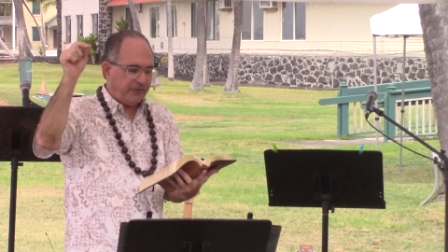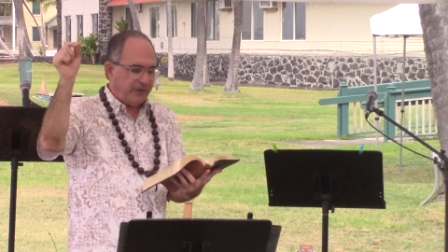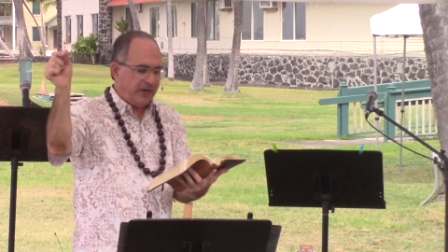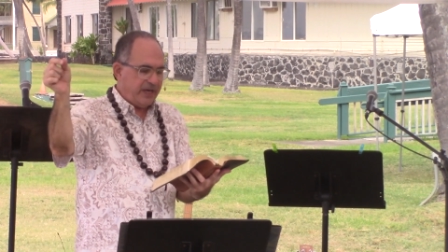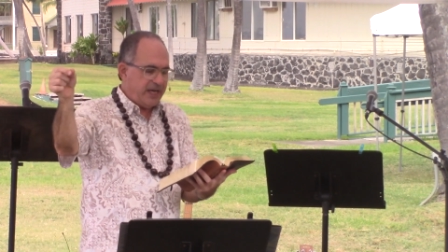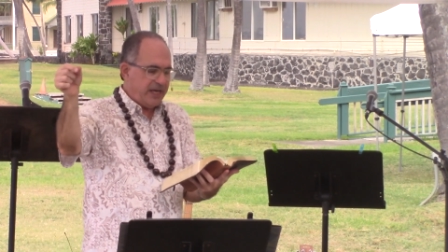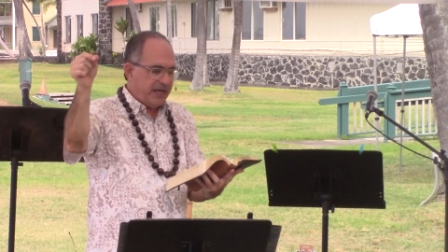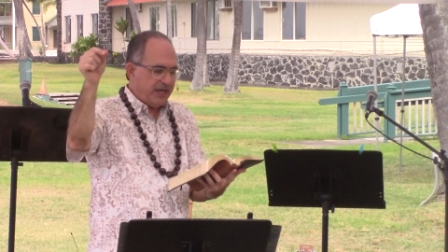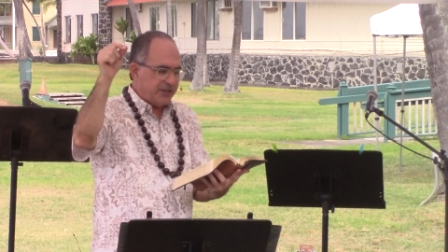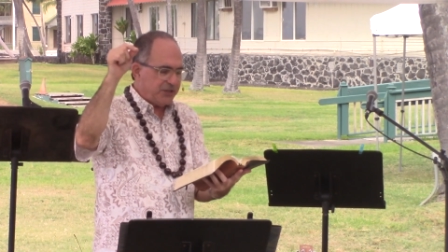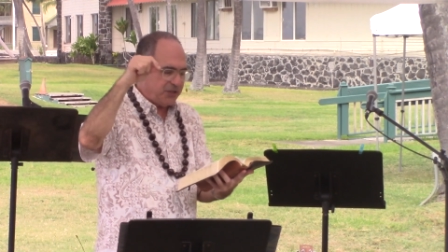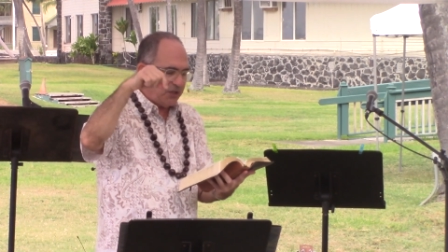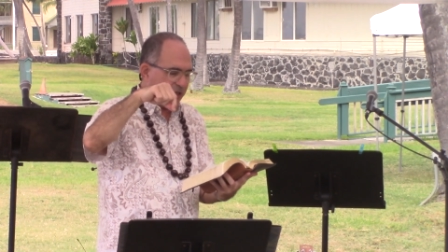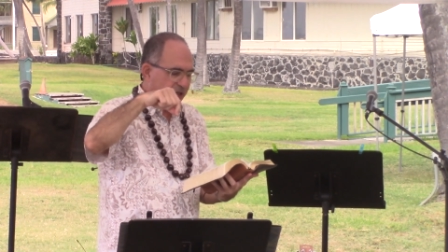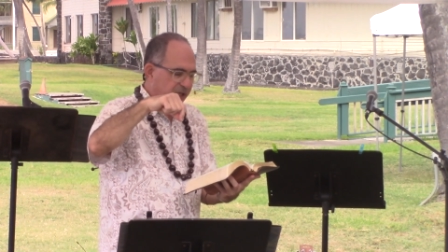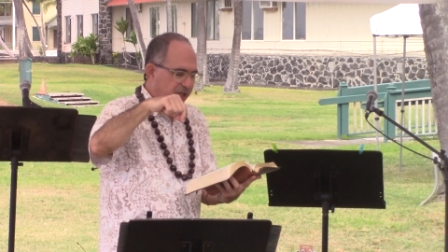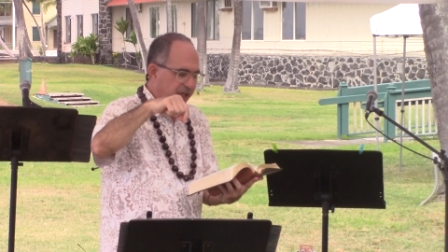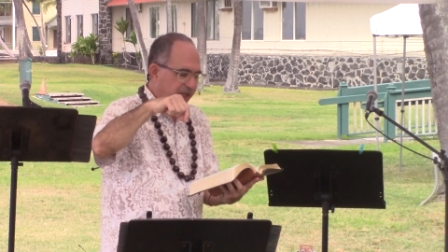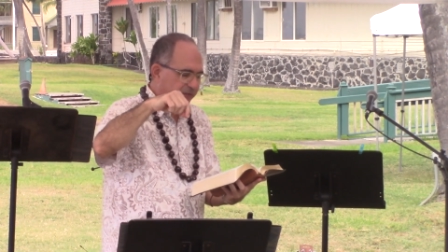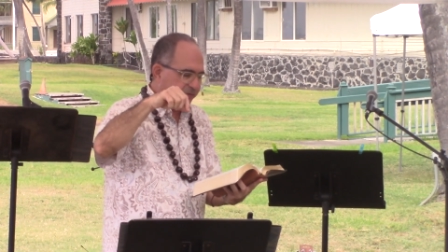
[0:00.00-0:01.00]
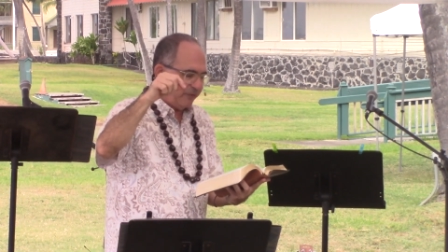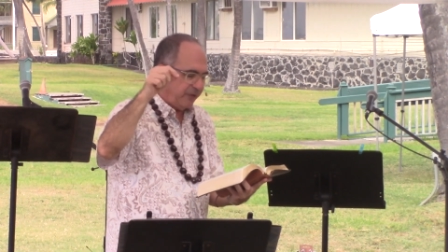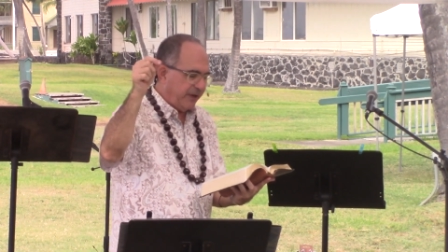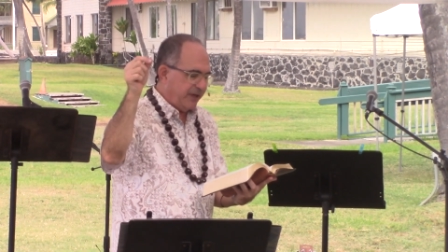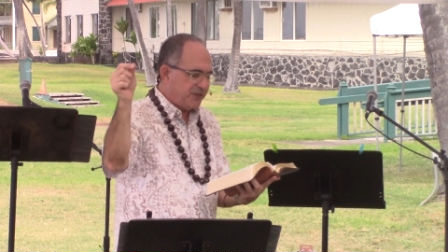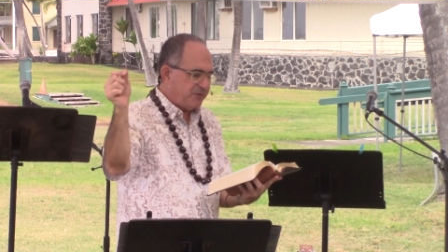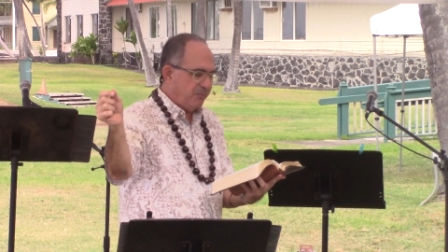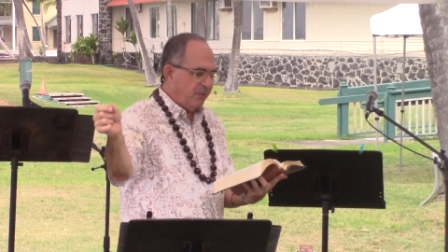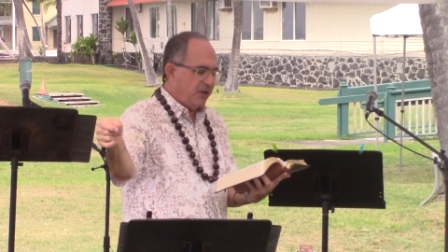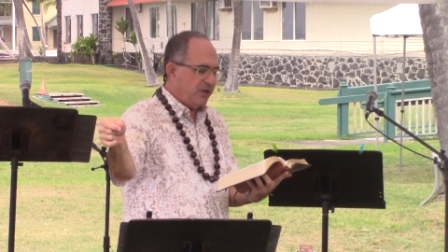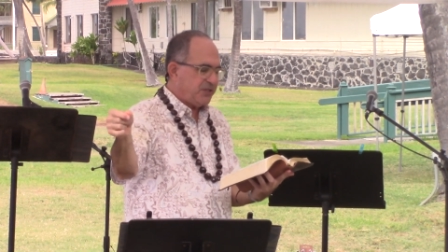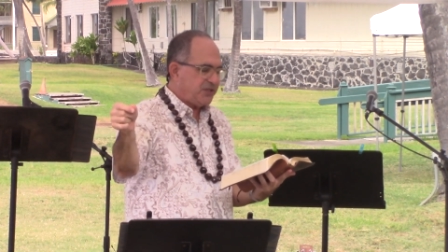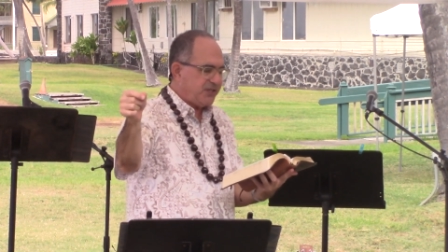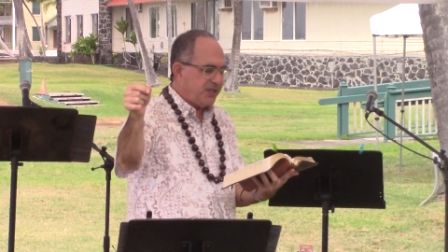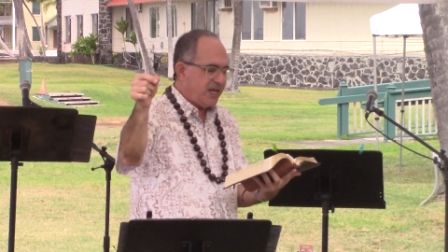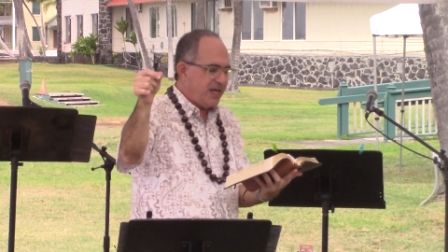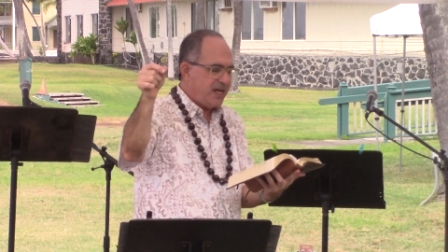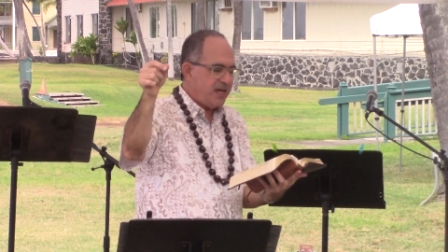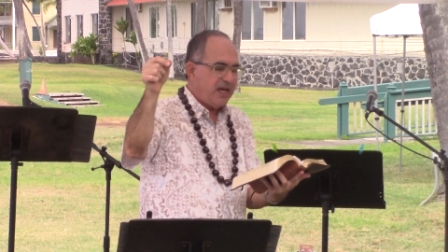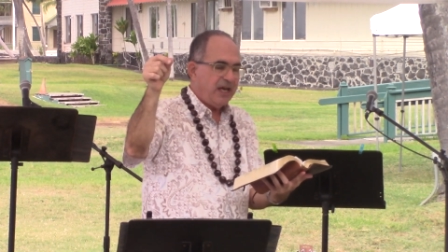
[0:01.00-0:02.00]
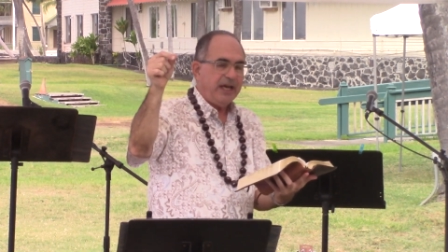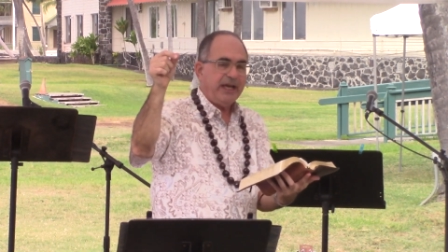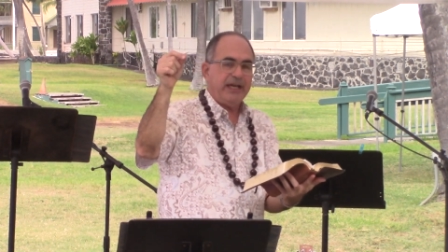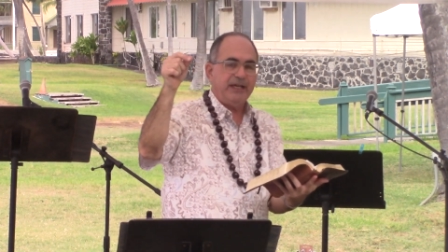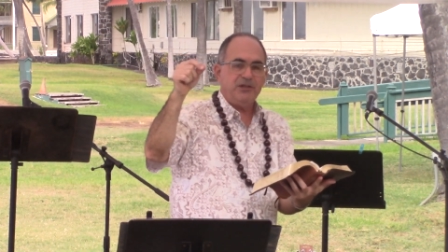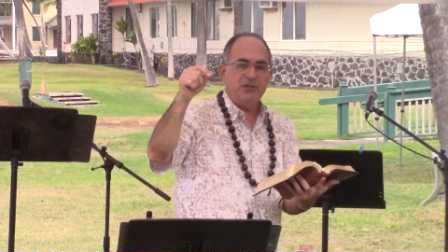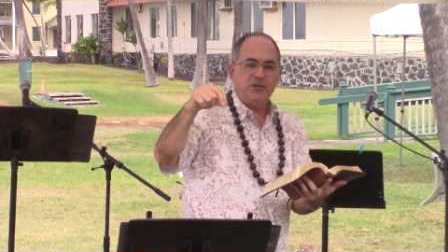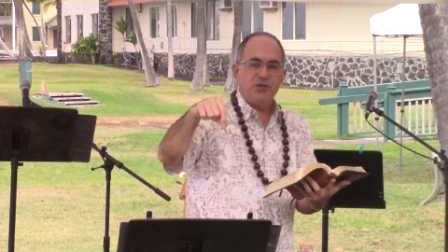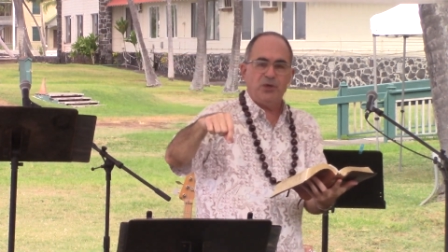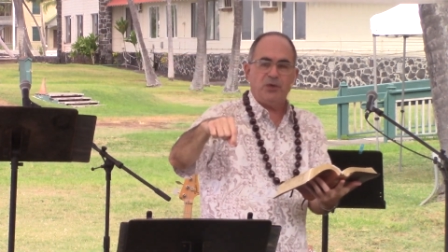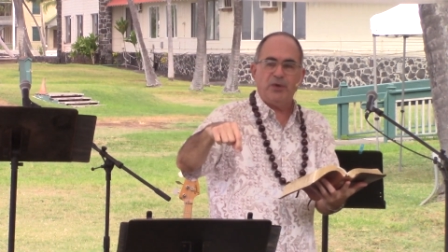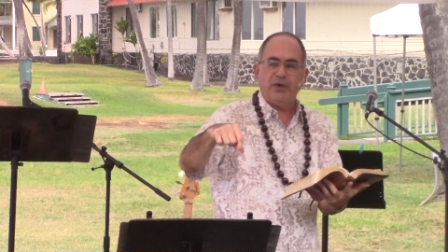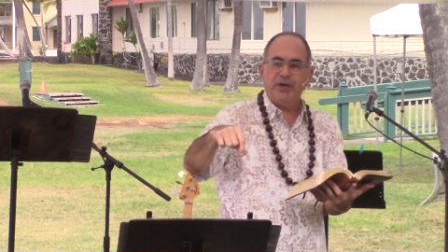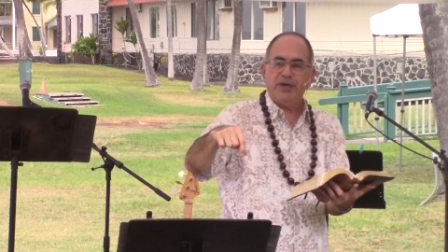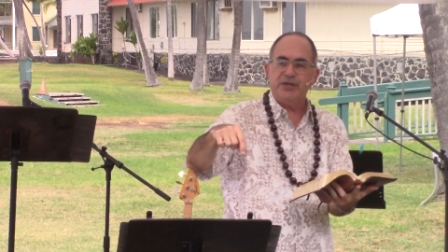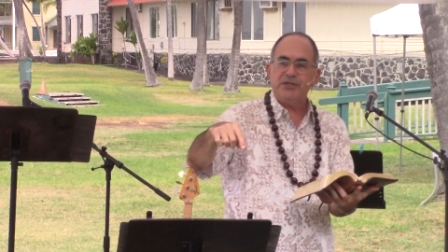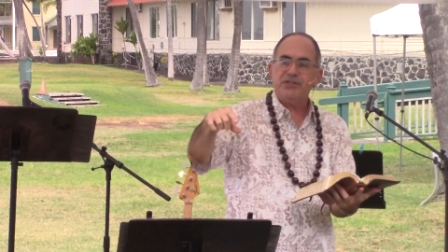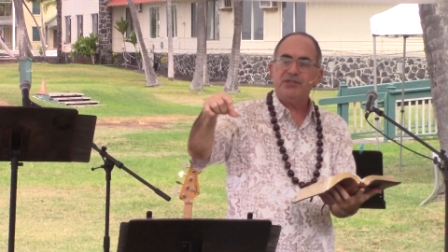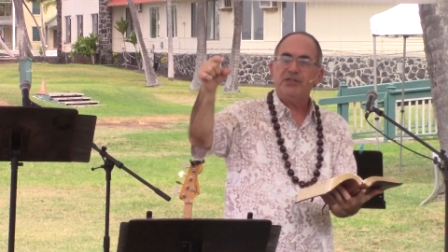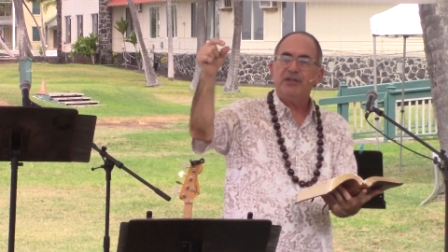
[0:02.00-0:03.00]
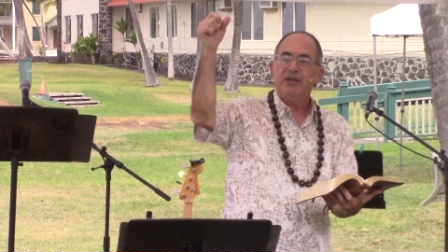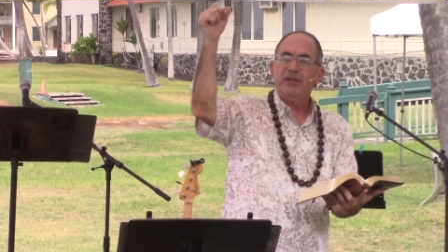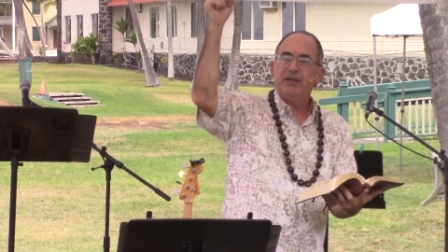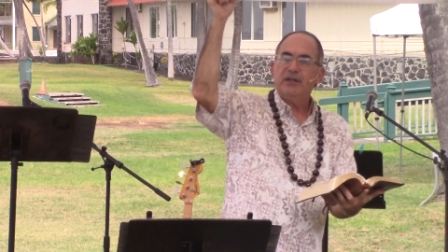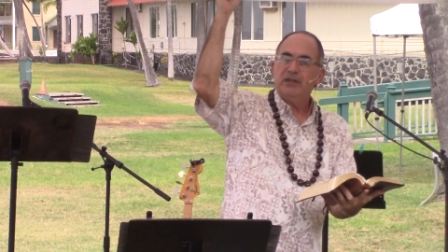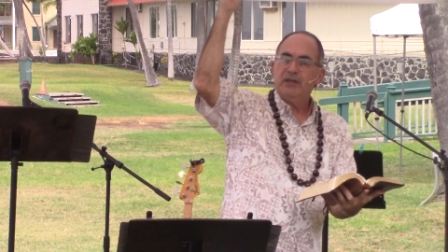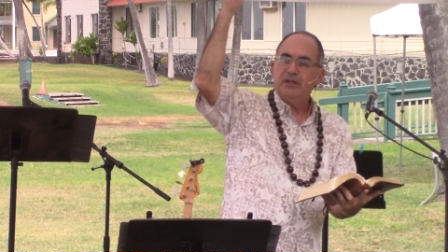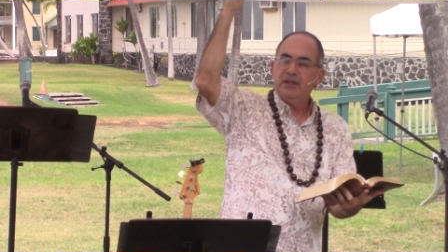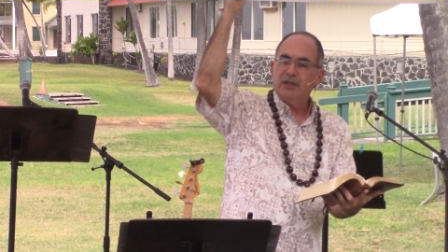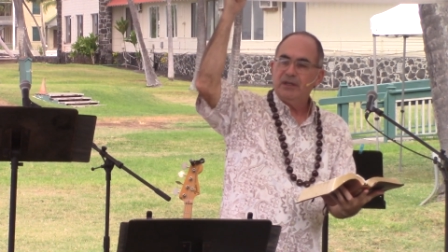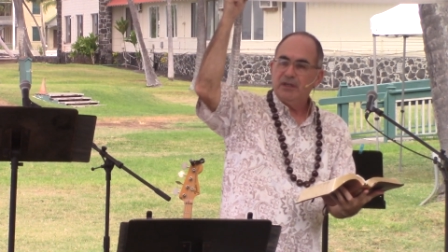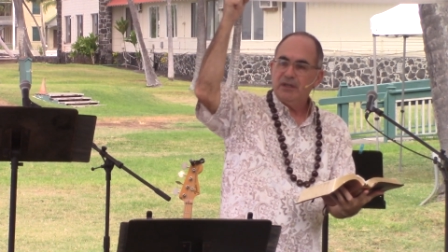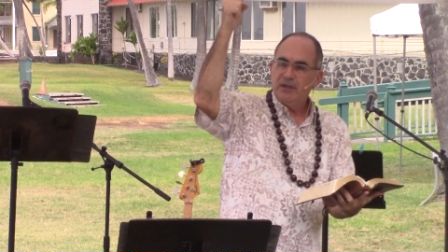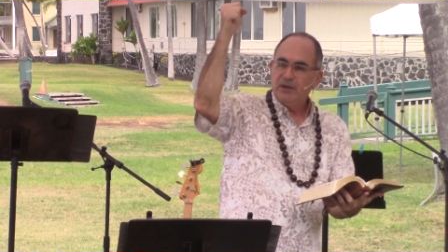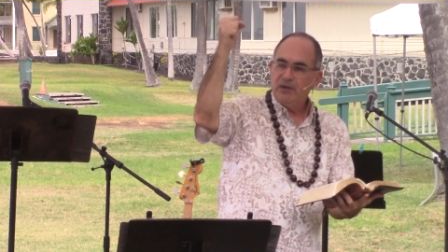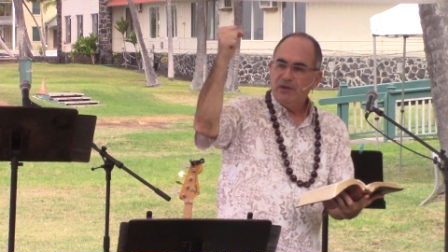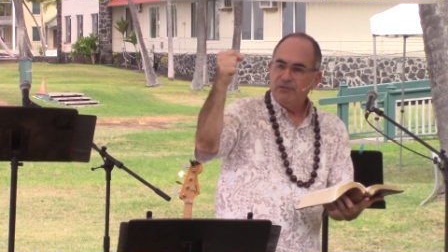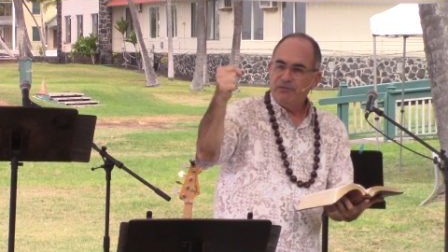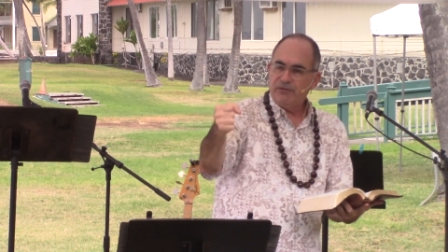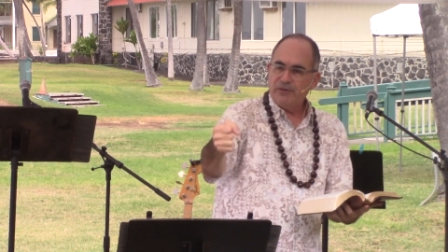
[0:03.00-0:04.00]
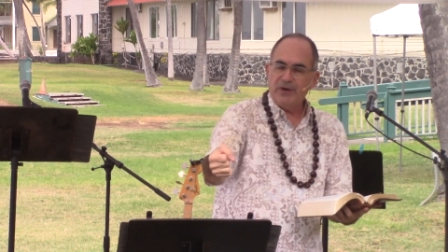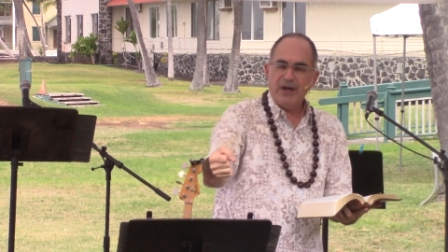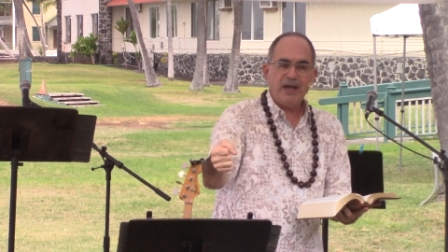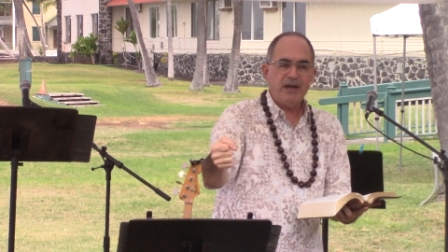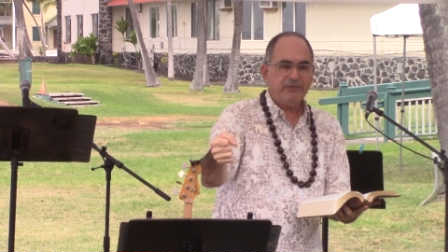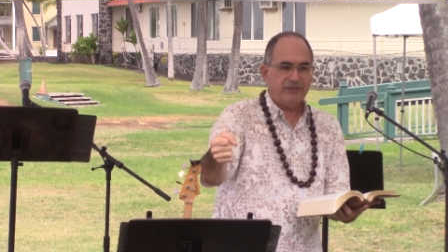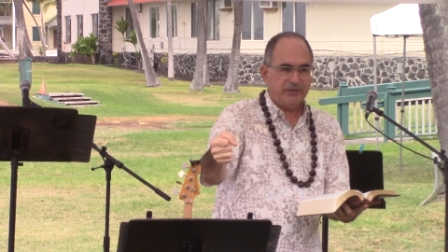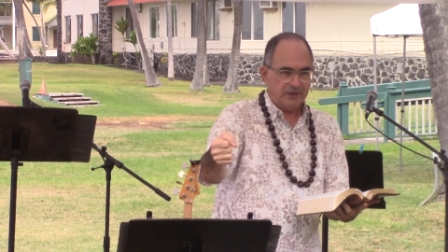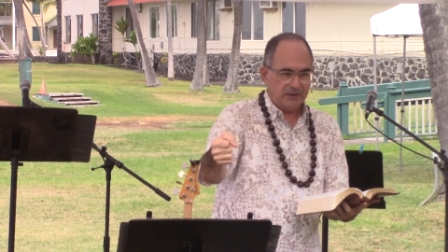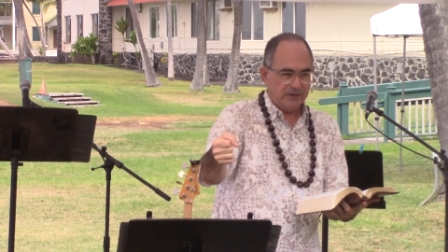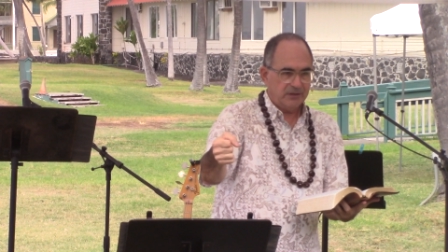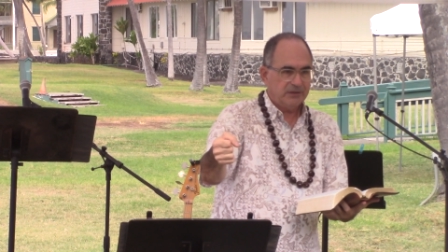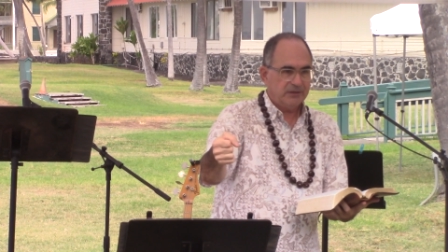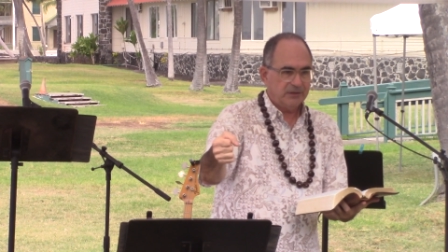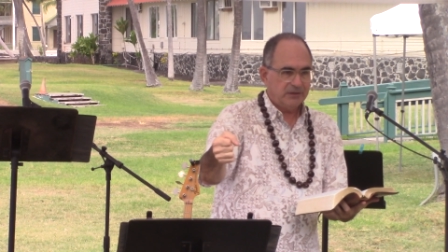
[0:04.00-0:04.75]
for he is good, for his mercy endures forever.